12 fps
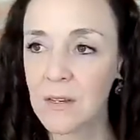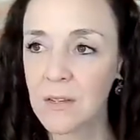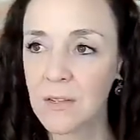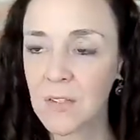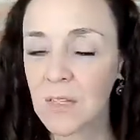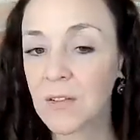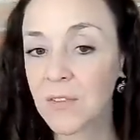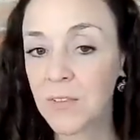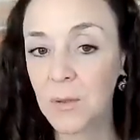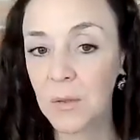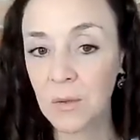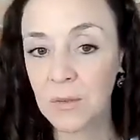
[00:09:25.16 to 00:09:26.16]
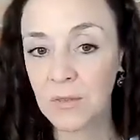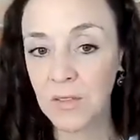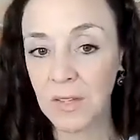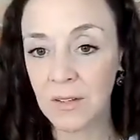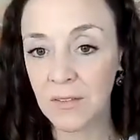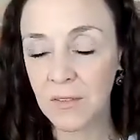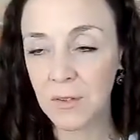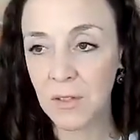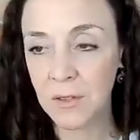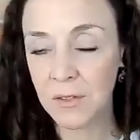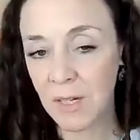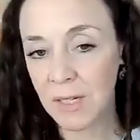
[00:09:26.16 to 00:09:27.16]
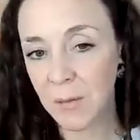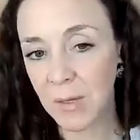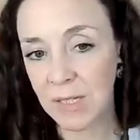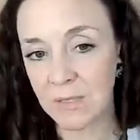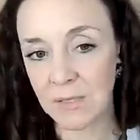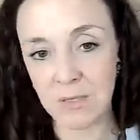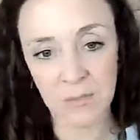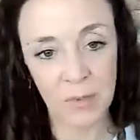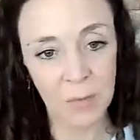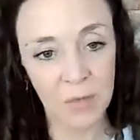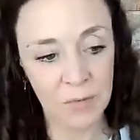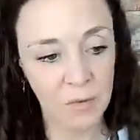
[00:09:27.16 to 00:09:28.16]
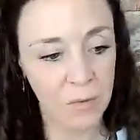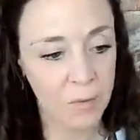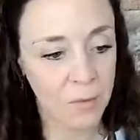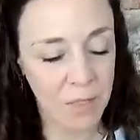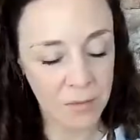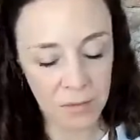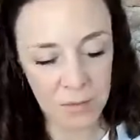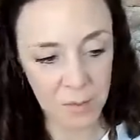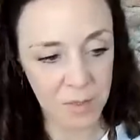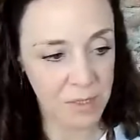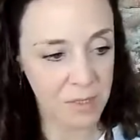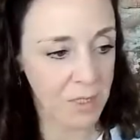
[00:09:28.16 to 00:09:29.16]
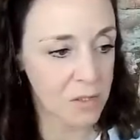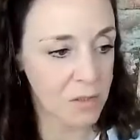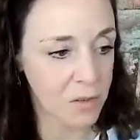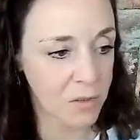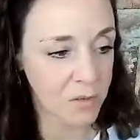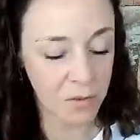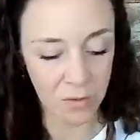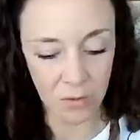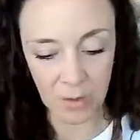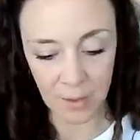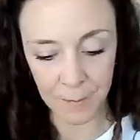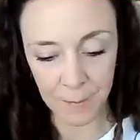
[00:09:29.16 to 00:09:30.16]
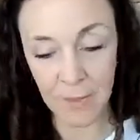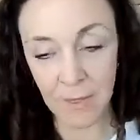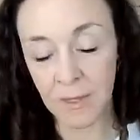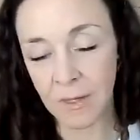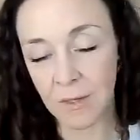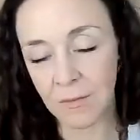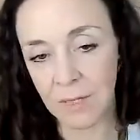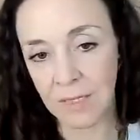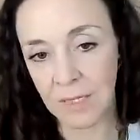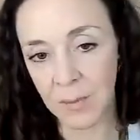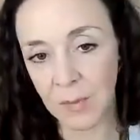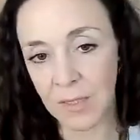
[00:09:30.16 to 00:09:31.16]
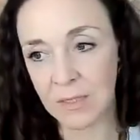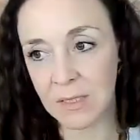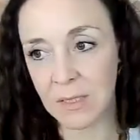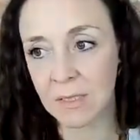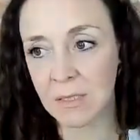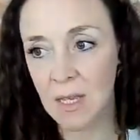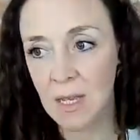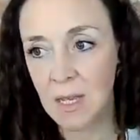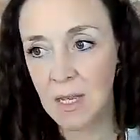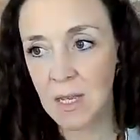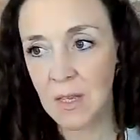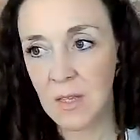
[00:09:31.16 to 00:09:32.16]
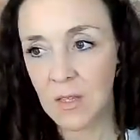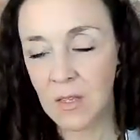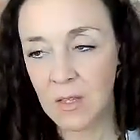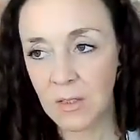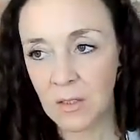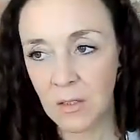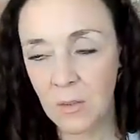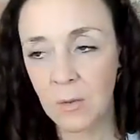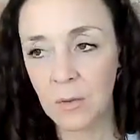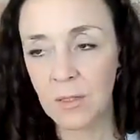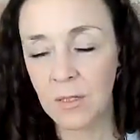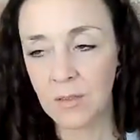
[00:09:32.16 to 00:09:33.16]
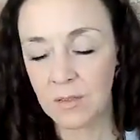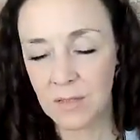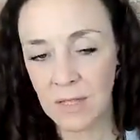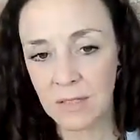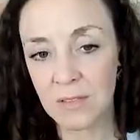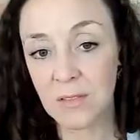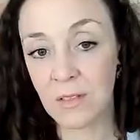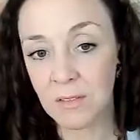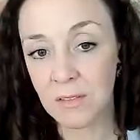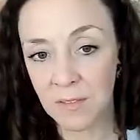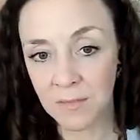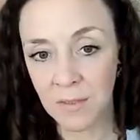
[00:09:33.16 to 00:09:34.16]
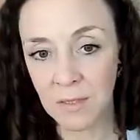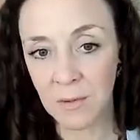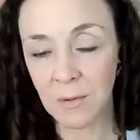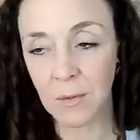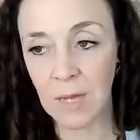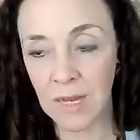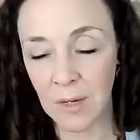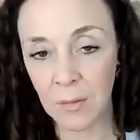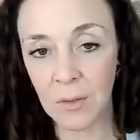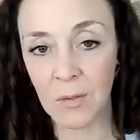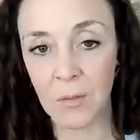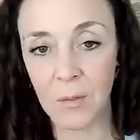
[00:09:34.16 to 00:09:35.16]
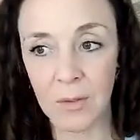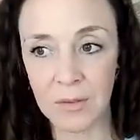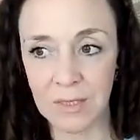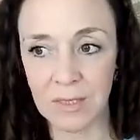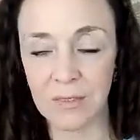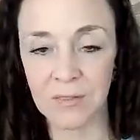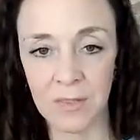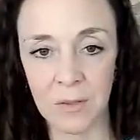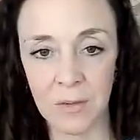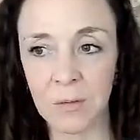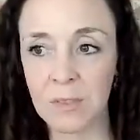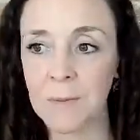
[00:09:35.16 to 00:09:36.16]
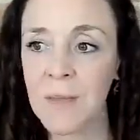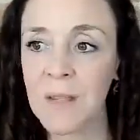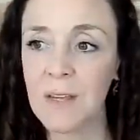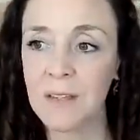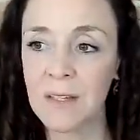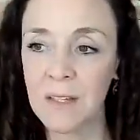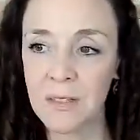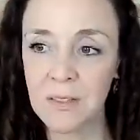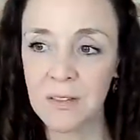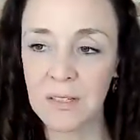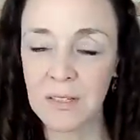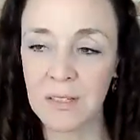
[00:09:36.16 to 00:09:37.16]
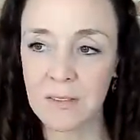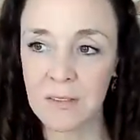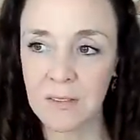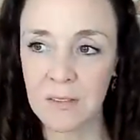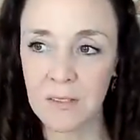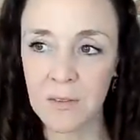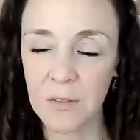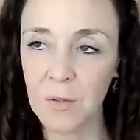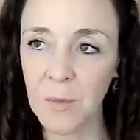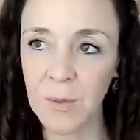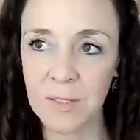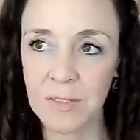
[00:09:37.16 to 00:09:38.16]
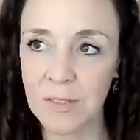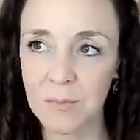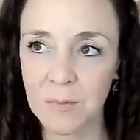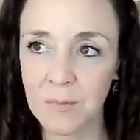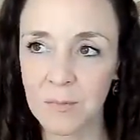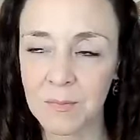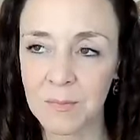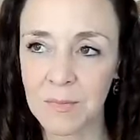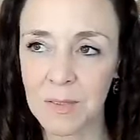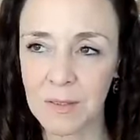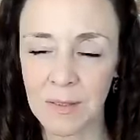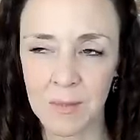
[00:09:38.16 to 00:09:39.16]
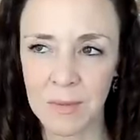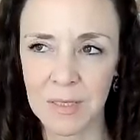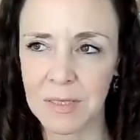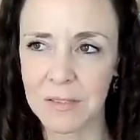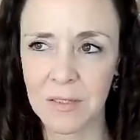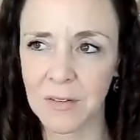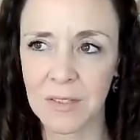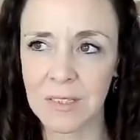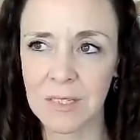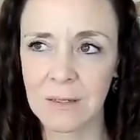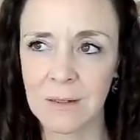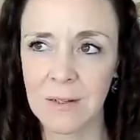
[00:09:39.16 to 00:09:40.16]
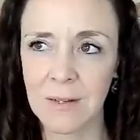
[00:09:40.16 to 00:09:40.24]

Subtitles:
So through all of that, through those kind of practices, through mindfulness meditation, through Reiki practice, you can then start to feel how your body feels. The other thing is, and I did talk about this a couple of years ago, I think now,